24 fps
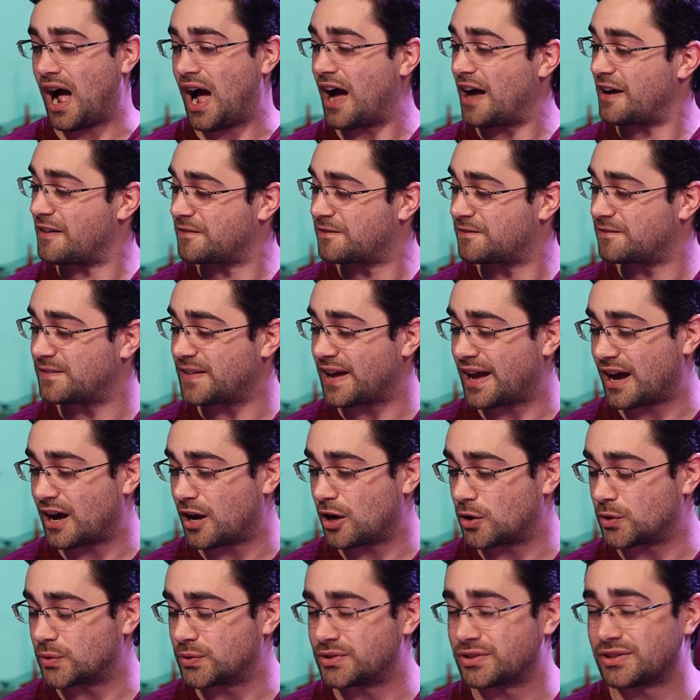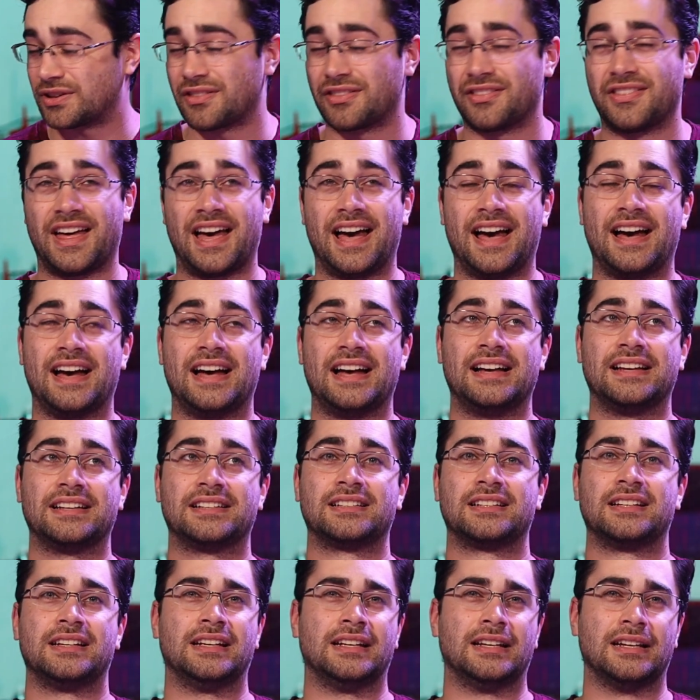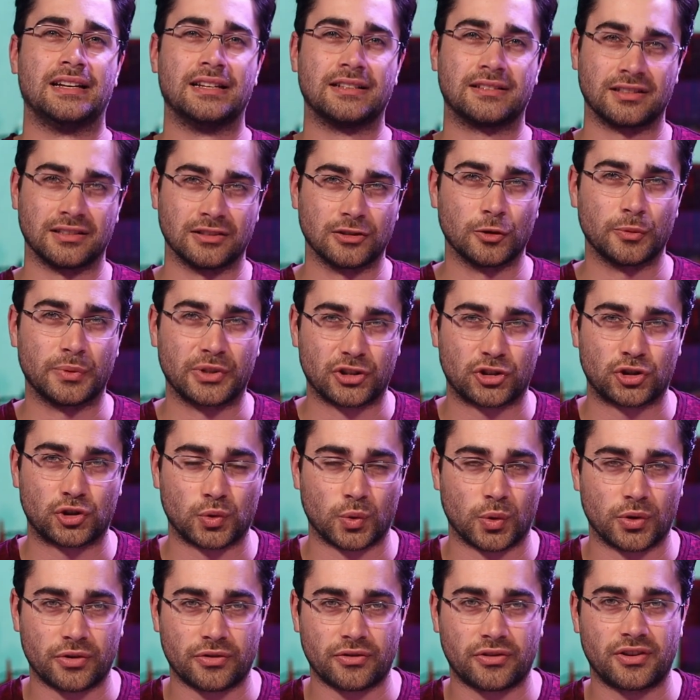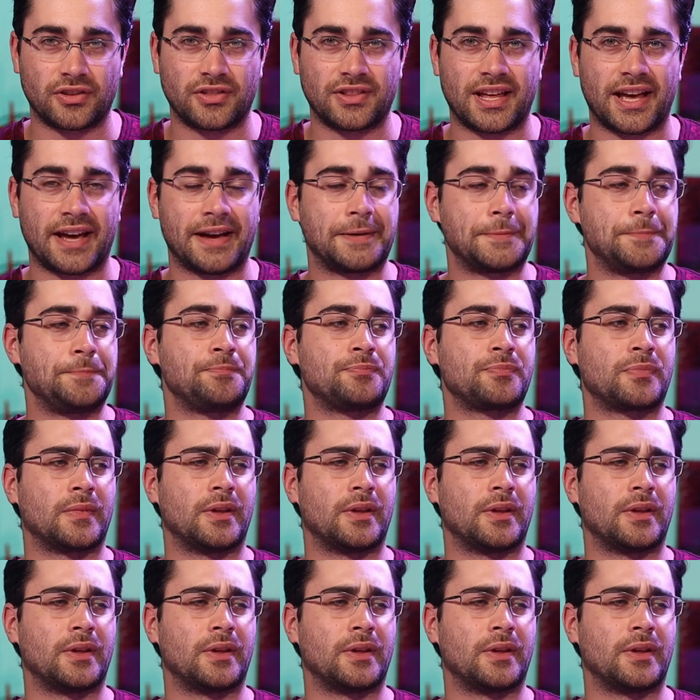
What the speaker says: I found that it's a little bit shorter than that.